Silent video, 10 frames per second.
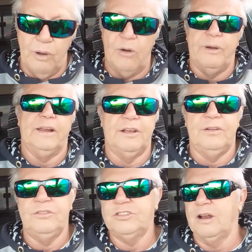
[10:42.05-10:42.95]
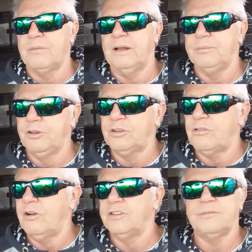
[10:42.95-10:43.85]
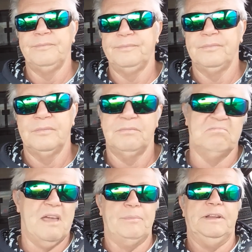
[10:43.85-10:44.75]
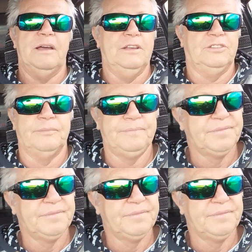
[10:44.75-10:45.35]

well, we're going to celebrate the birth of Christ. Happy days.